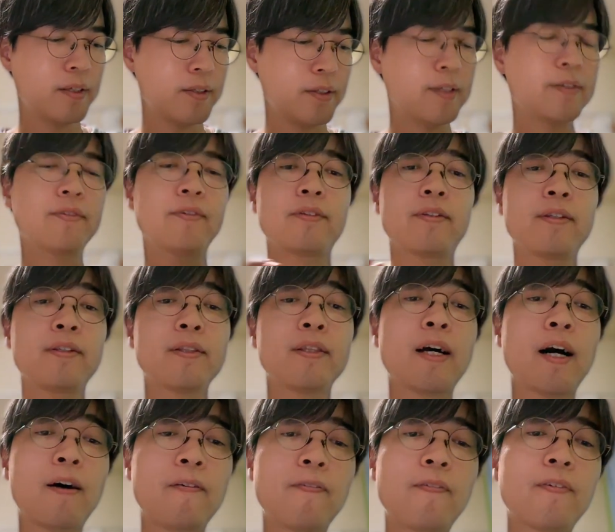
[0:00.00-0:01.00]
This is
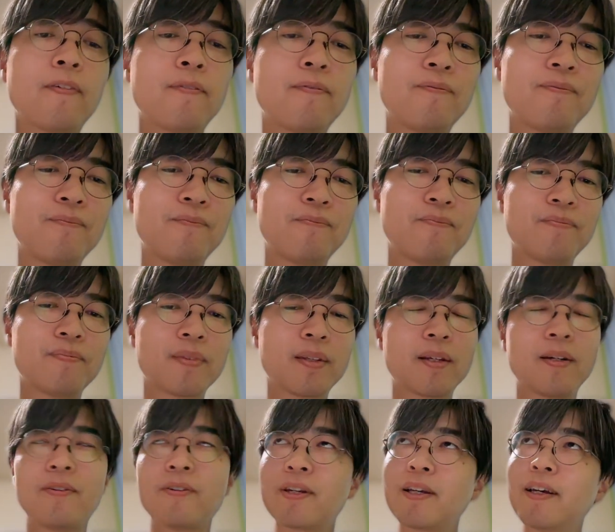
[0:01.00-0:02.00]
enough.
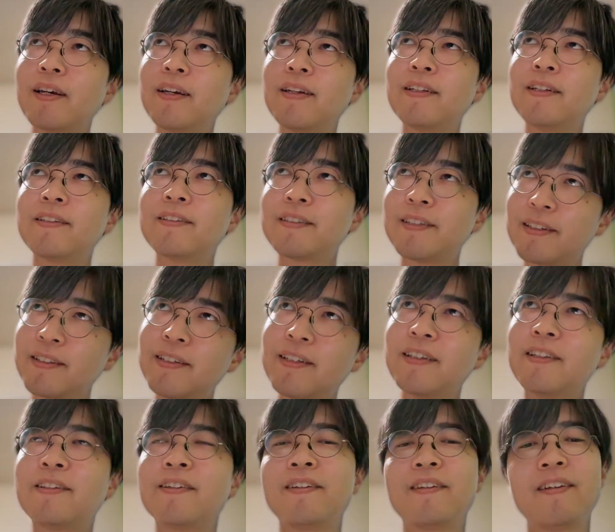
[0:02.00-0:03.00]
Okay, that's
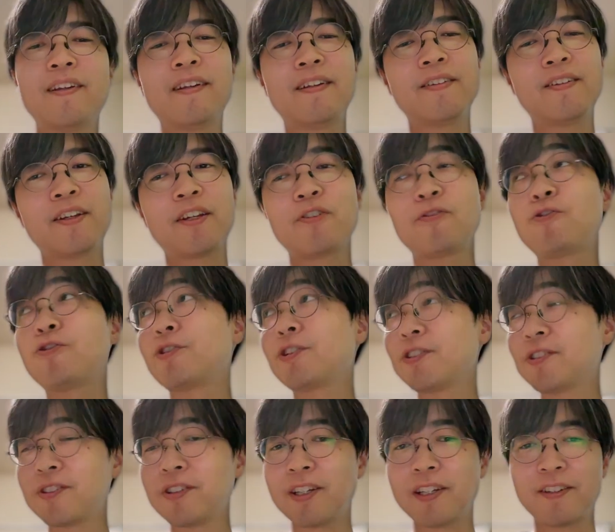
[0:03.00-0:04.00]
it. Thank you for
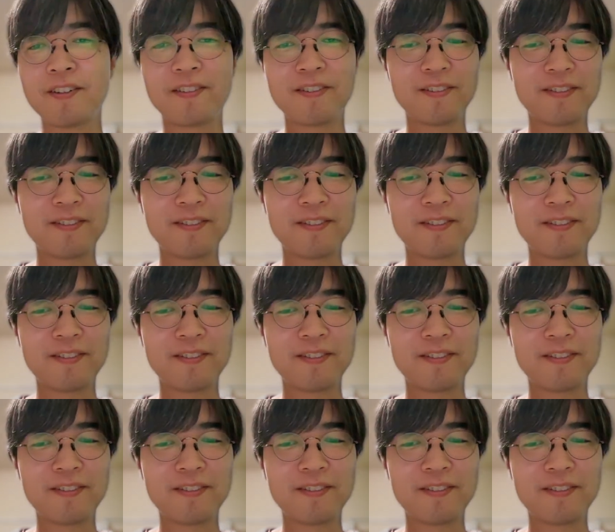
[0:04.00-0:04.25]
listening.